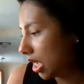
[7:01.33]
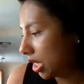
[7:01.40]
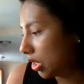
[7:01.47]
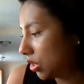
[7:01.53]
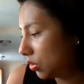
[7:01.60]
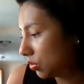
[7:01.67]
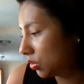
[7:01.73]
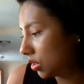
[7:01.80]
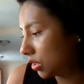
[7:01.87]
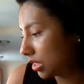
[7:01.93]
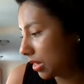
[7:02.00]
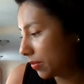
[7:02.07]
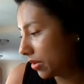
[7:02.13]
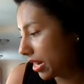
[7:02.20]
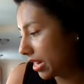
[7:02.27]
used to
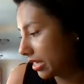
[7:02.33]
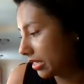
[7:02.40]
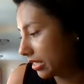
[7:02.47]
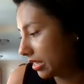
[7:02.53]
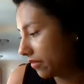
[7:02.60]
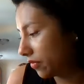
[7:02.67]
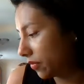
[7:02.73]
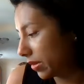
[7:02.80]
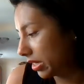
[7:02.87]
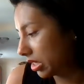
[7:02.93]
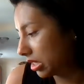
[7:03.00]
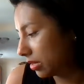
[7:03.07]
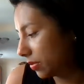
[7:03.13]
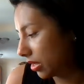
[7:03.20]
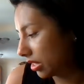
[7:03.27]
summarize the
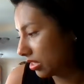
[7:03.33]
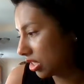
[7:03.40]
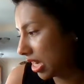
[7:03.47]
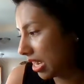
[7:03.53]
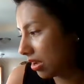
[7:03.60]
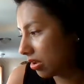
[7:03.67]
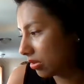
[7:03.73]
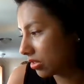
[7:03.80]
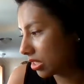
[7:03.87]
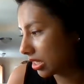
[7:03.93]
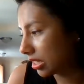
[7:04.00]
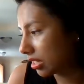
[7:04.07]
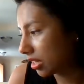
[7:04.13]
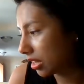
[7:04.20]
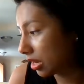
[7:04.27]
information about the child's
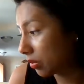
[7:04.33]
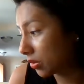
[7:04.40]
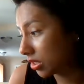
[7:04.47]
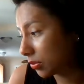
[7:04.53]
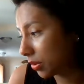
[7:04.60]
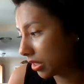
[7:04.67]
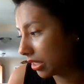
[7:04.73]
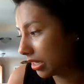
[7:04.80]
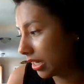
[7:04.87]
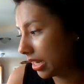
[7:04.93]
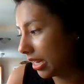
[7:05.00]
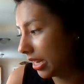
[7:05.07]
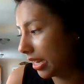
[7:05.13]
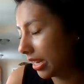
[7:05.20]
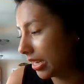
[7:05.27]
language
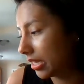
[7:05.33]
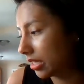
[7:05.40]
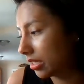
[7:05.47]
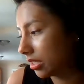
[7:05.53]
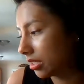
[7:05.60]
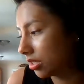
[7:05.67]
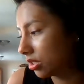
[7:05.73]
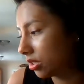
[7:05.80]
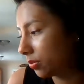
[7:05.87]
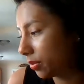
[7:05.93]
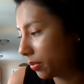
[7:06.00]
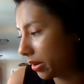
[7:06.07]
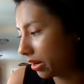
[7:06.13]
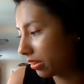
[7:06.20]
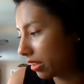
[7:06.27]
ability and to
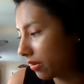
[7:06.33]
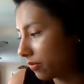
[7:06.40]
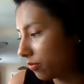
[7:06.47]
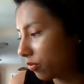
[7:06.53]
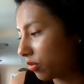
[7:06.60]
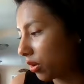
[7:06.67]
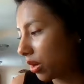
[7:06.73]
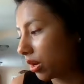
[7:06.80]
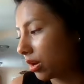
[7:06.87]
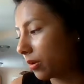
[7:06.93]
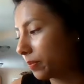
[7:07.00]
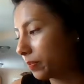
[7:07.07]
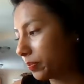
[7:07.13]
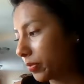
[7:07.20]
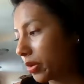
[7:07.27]
prepare them
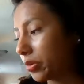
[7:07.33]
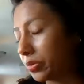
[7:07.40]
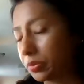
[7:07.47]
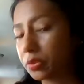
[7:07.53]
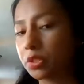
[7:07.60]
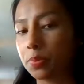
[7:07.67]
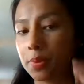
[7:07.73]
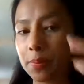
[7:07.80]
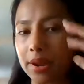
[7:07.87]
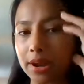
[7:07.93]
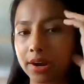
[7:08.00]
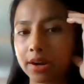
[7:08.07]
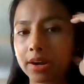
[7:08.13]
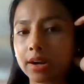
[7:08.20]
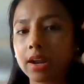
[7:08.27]
for, or to
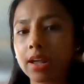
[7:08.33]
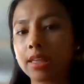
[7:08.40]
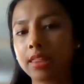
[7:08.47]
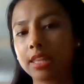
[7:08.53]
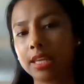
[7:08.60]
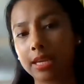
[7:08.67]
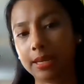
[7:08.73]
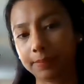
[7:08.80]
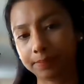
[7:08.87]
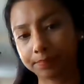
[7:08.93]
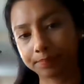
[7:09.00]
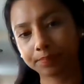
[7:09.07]
prepare the